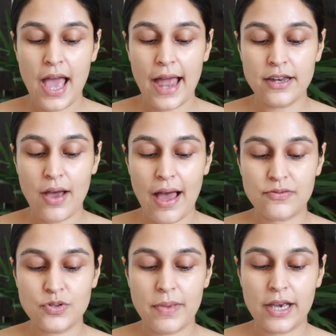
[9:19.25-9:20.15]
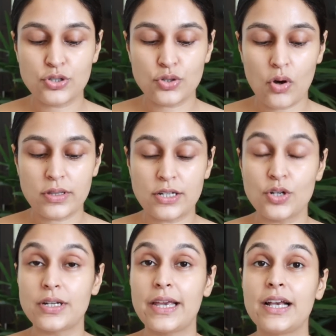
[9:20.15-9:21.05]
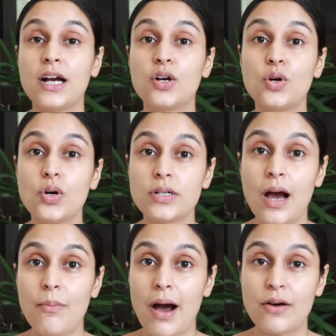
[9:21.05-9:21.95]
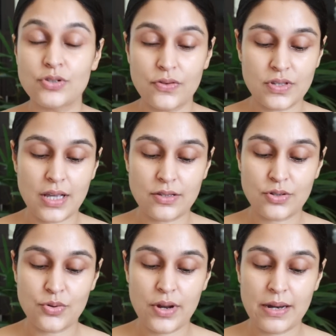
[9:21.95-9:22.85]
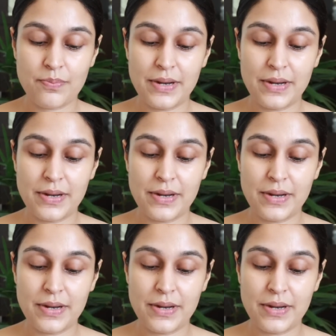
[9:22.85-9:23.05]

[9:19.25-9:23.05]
And you have to make sure that you're taking a good amount of sunscreen.